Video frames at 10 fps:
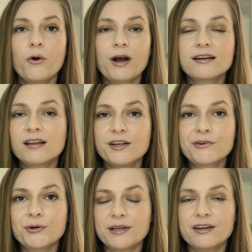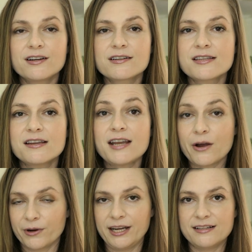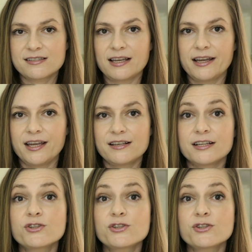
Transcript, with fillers: wildlife careers networking site,